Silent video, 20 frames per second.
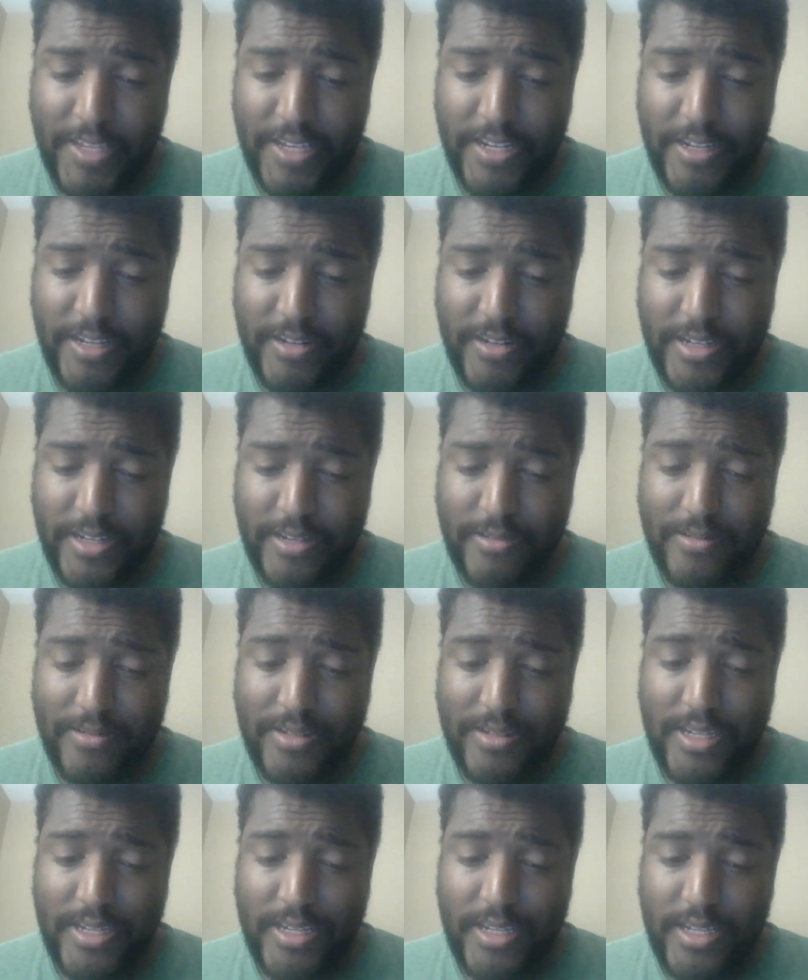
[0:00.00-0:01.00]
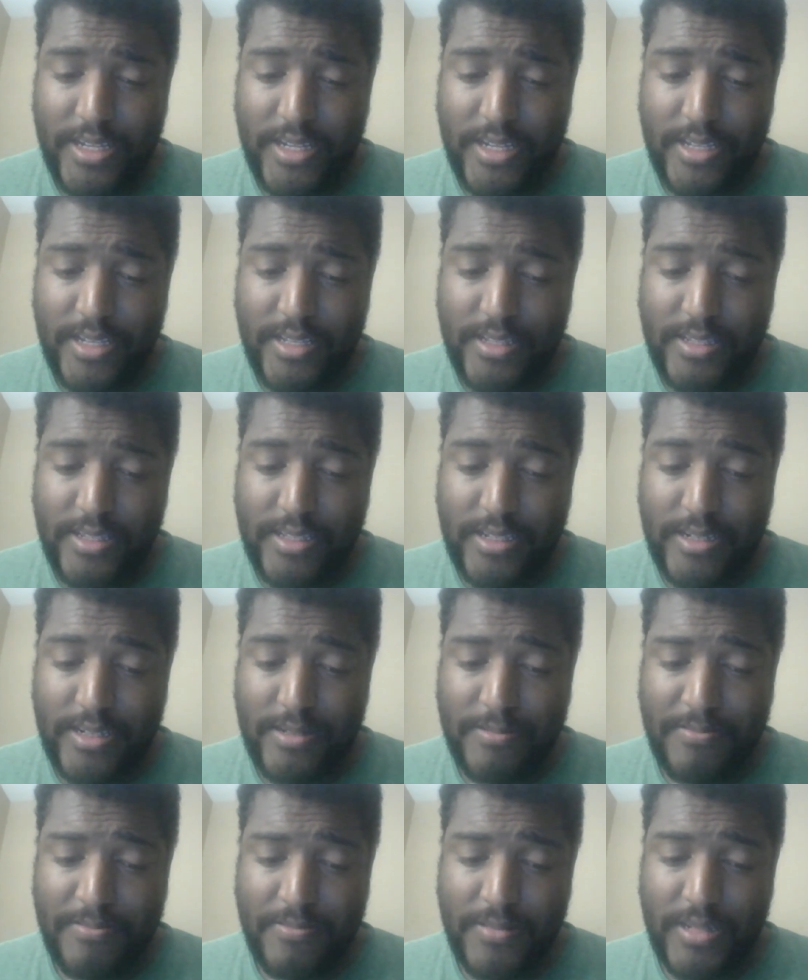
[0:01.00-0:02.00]
You know, uh,
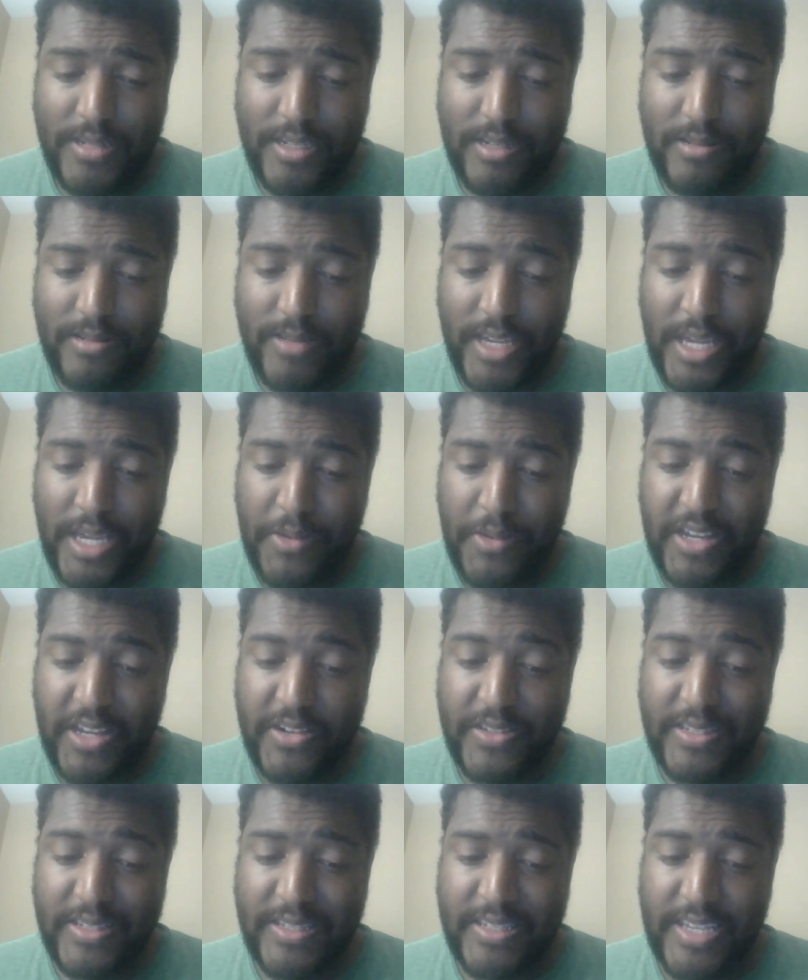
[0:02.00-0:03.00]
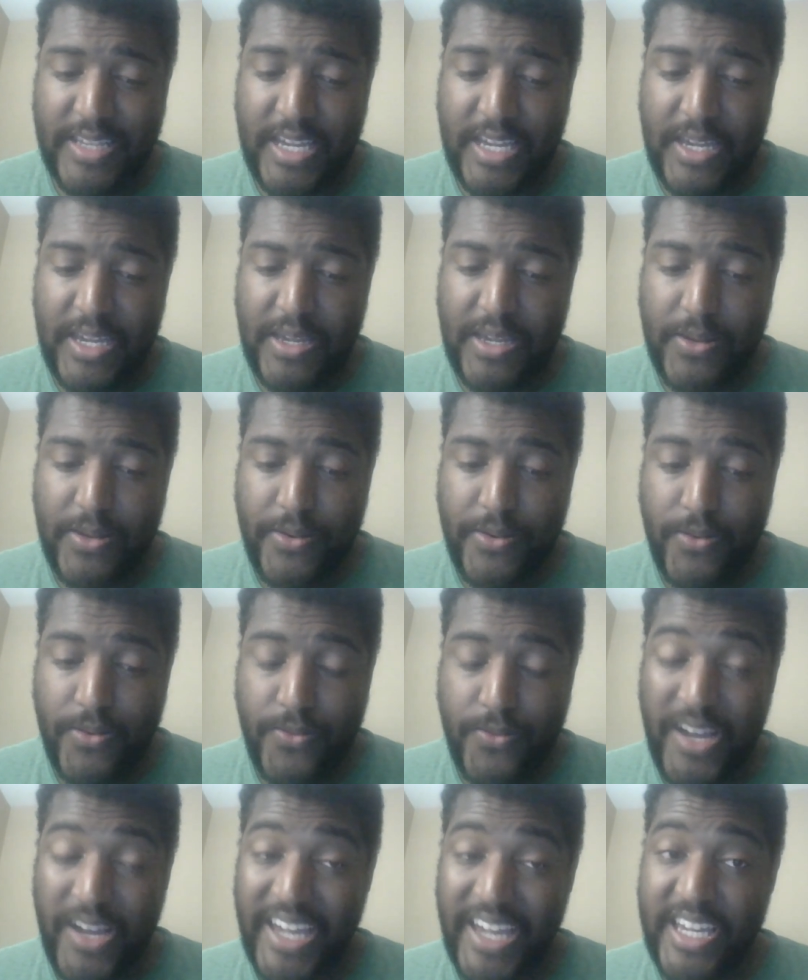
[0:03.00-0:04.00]
so, you know, Cam Akers is a,
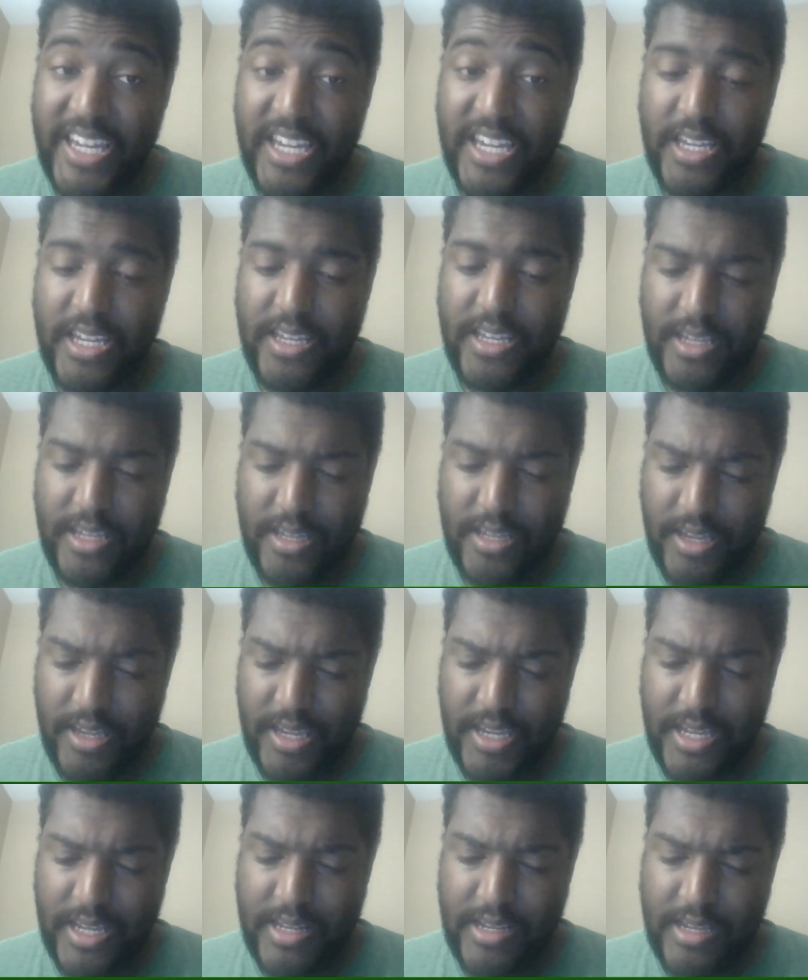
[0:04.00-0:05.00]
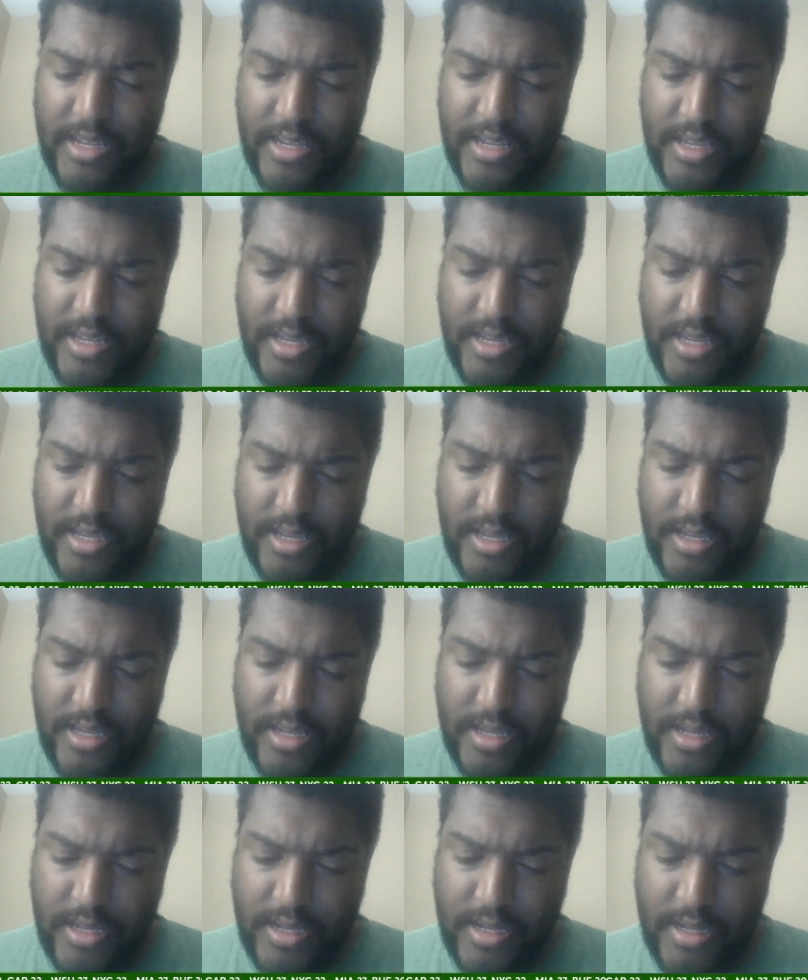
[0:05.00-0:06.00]
a Viking again.
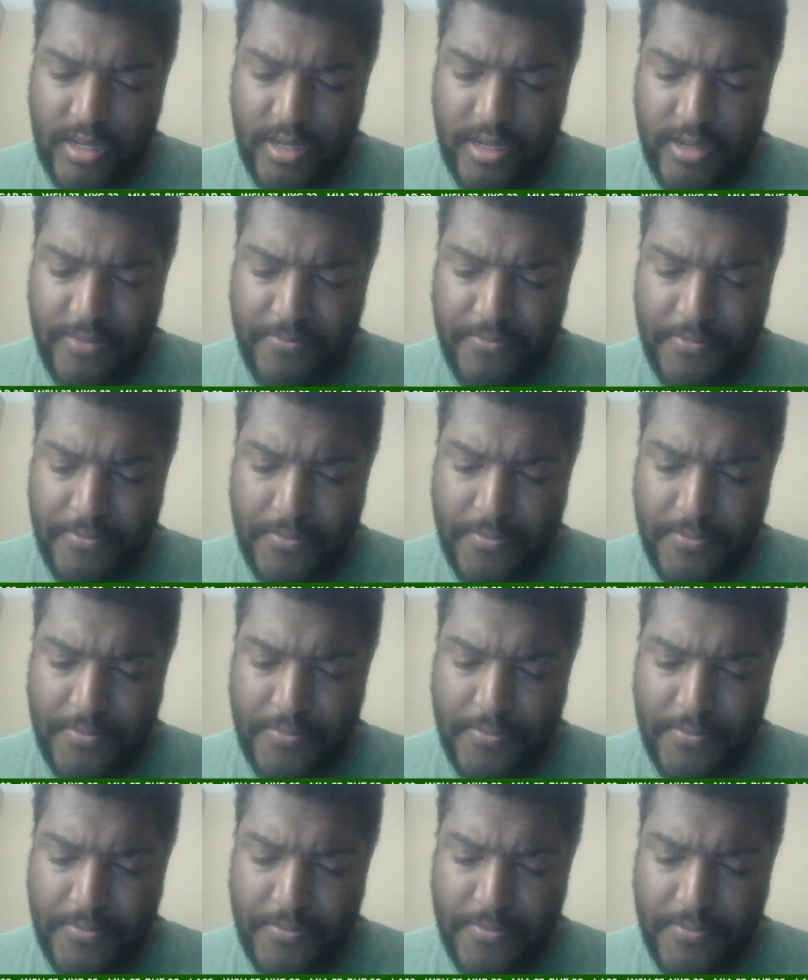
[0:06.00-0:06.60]
Um,